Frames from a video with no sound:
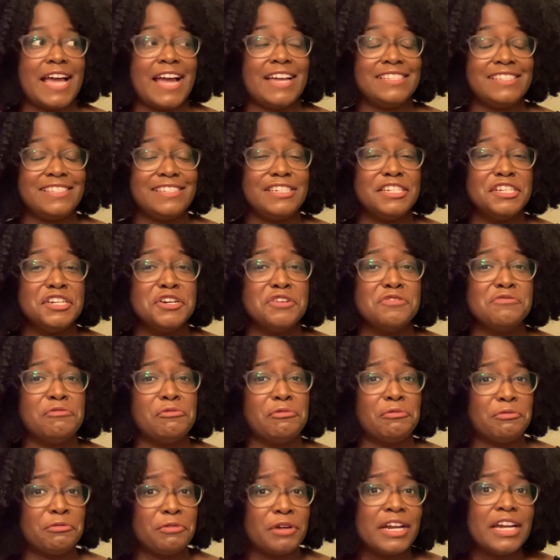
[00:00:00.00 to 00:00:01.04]
I still
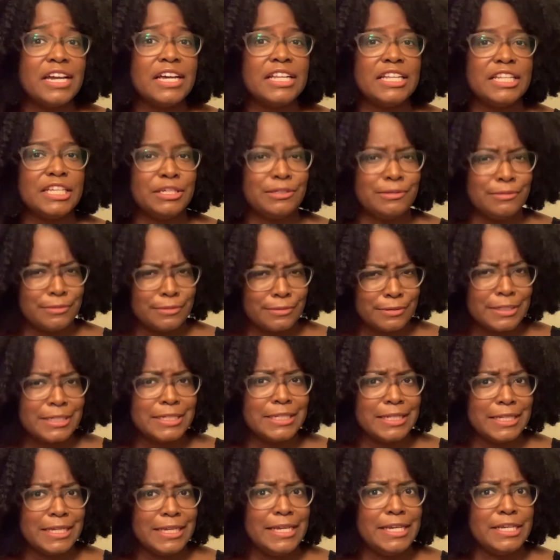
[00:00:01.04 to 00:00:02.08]
really
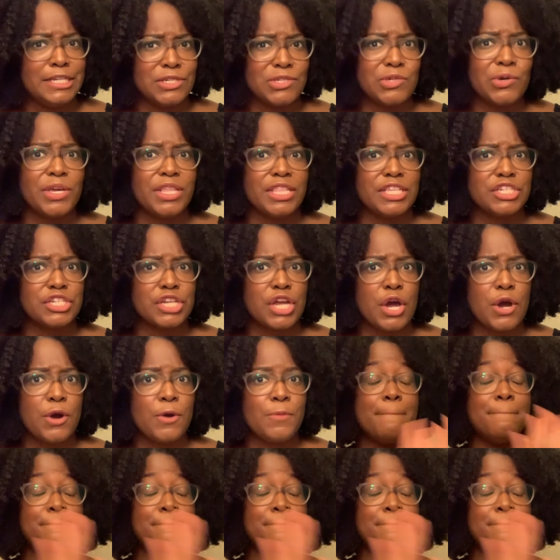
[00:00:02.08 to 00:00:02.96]
enjoy the show.